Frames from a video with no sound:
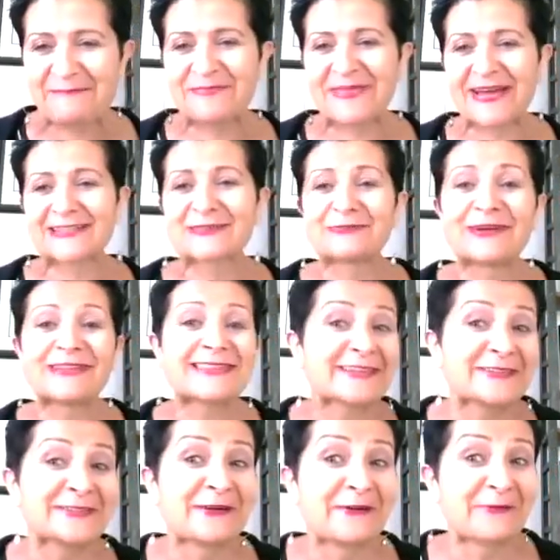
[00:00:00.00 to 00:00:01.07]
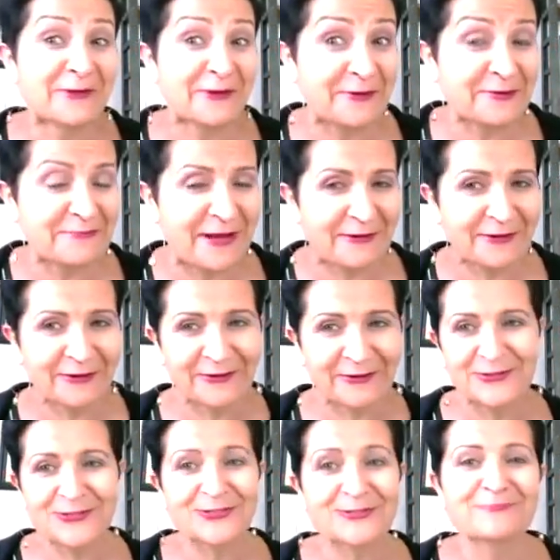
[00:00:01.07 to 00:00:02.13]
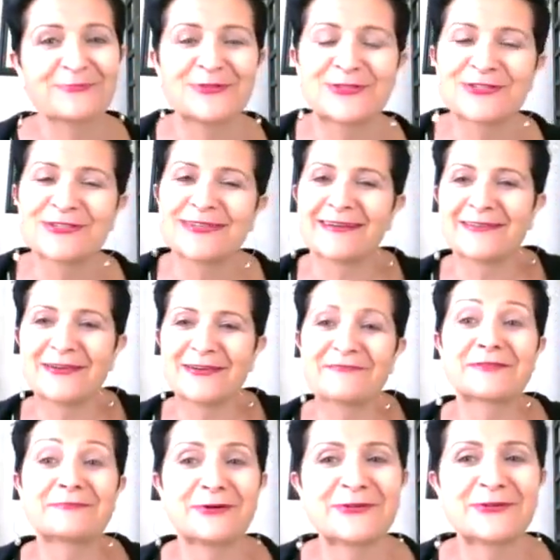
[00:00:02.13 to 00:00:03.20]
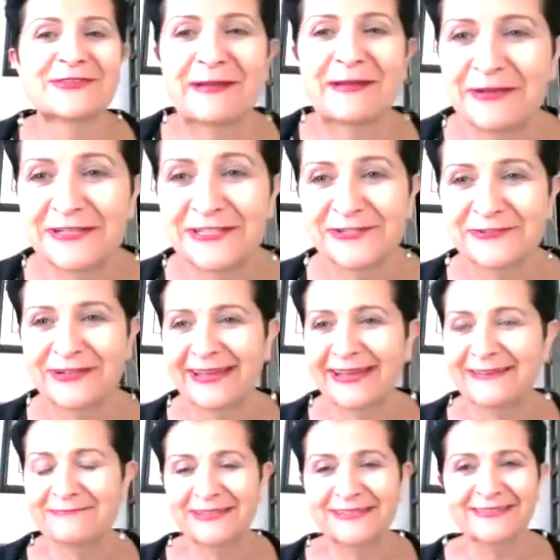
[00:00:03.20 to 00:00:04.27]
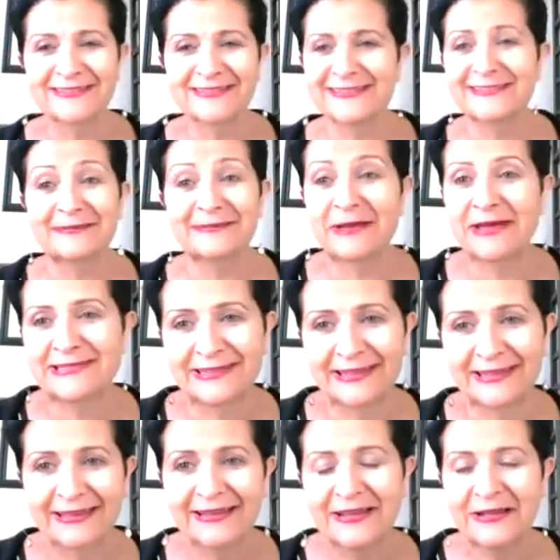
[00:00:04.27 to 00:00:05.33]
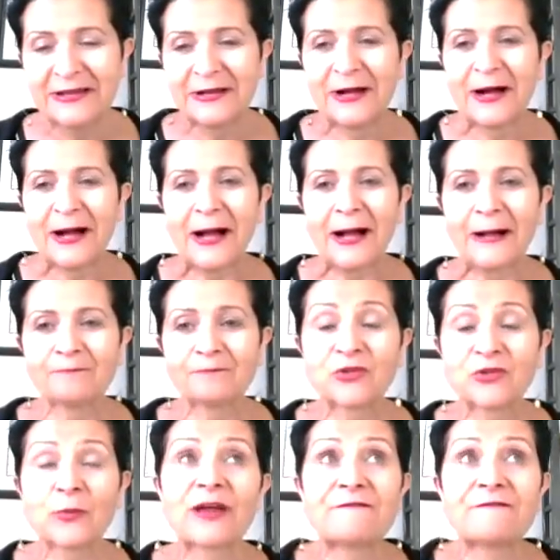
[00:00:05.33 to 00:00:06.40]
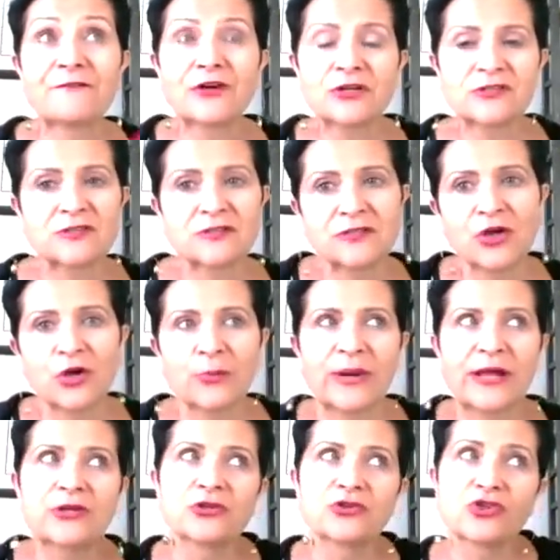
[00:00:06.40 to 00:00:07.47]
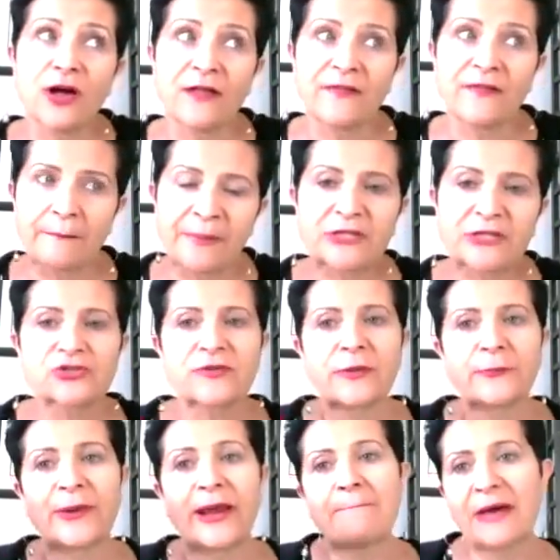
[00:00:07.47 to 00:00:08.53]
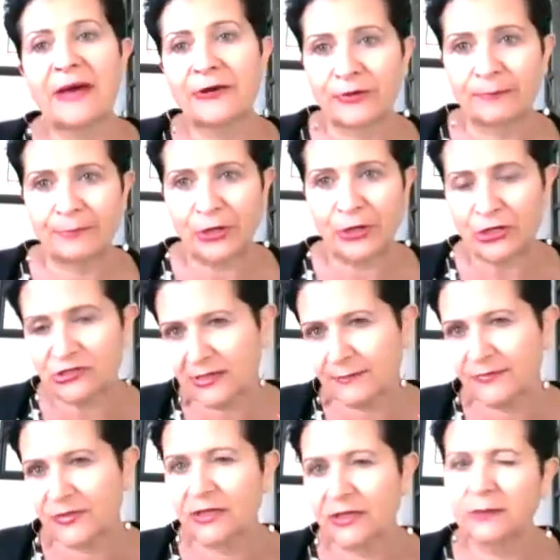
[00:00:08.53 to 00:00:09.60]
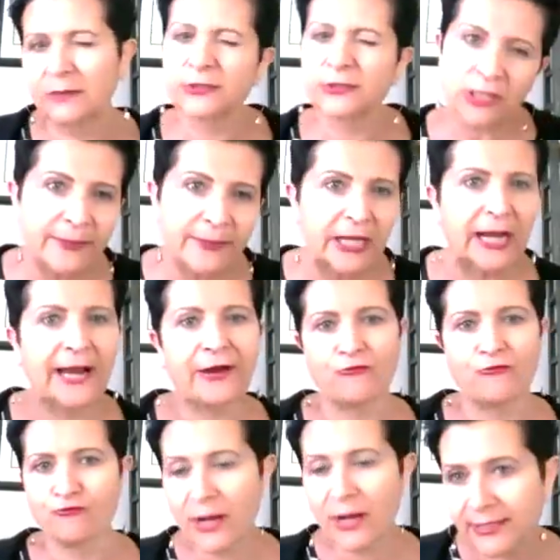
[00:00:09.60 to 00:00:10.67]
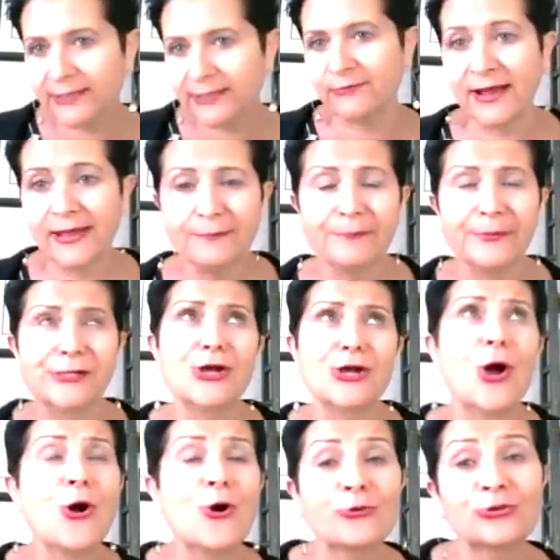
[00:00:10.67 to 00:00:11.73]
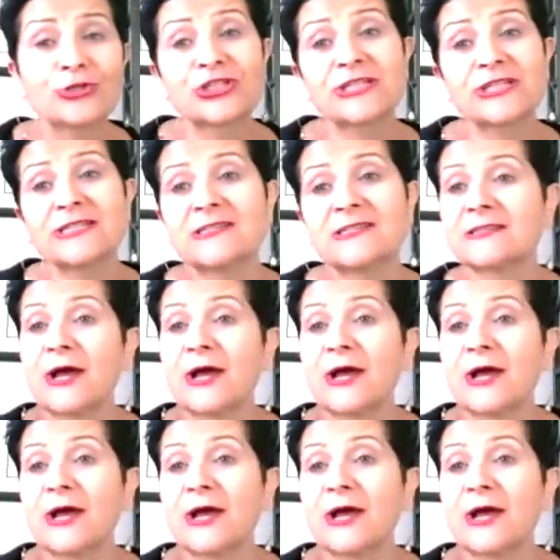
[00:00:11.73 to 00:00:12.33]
that's one thing you don't know about her. You have to post that picture again because it's amazing. So when I first, when I saw that picture, then when I met her in person, I'm like, well, she's going to be kind of rugged, right? But no, she's